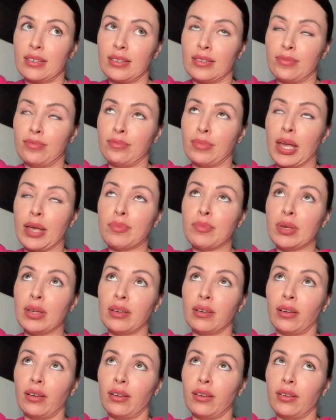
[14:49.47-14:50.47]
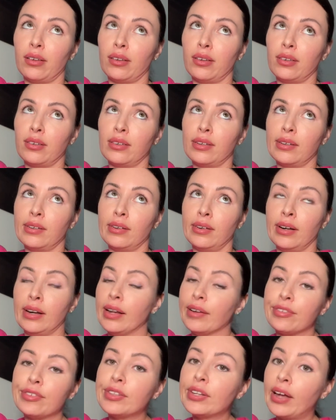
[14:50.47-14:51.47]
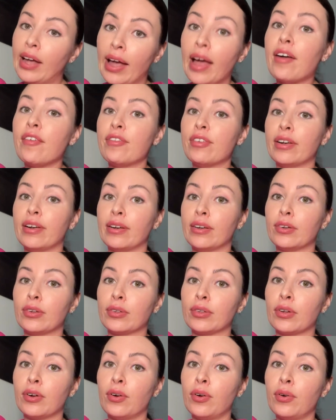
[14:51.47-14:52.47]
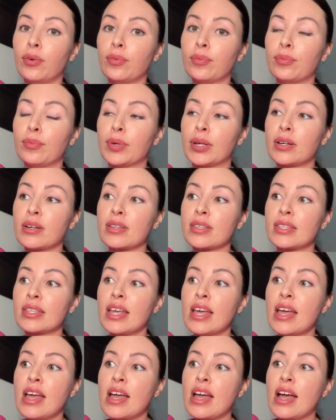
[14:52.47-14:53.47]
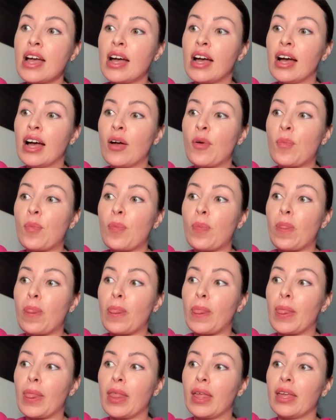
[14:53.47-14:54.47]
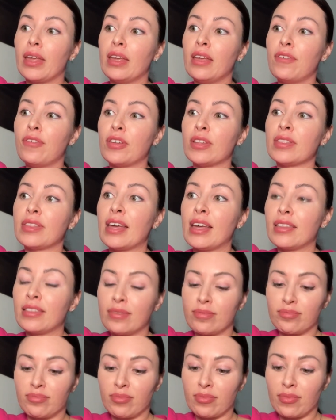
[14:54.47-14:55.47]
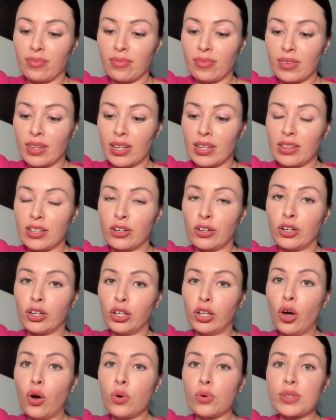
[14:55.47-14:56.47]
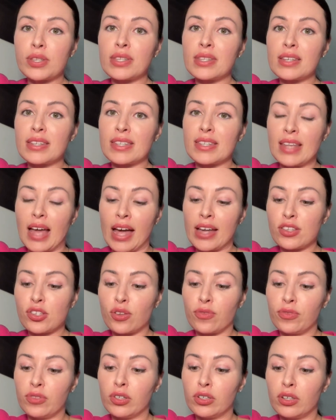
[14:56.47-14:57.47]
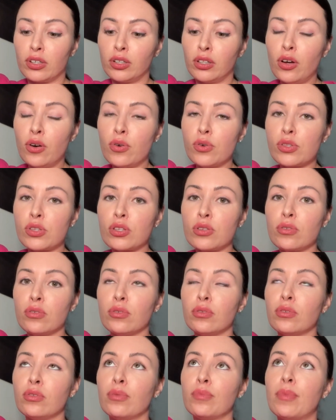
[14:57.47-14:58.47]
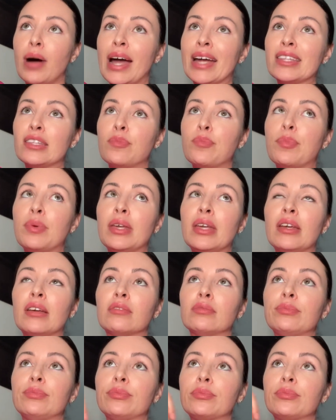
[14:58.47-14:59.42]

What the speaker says: maybe lift heavily, because even then the clothes, the size of the clothes, you might be